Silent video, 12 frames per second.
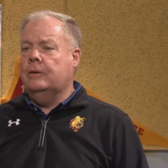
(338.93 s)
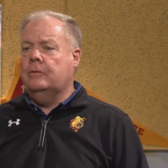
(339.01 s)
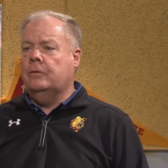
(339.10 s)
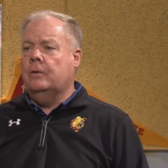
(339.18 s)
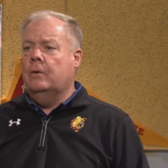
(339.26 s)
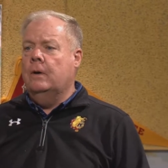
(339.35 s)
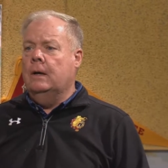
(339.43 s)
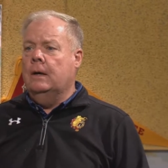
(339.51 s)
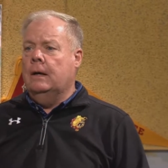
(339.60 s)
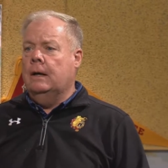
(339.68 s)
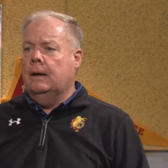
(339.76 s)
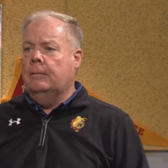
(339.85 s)
So,
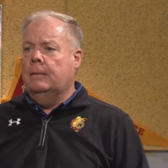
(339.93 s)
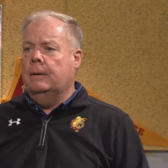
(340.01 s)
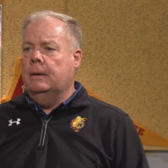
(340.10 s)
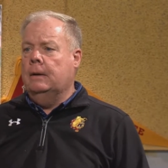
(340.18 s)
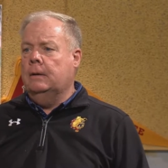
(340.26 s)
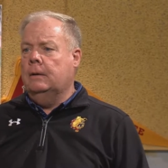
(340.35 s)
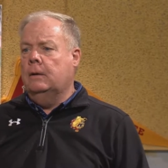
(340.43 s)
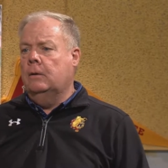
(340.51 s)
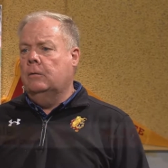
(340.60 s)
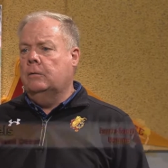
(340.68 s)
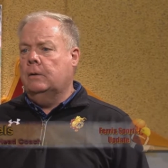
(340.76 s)
um, it, you know,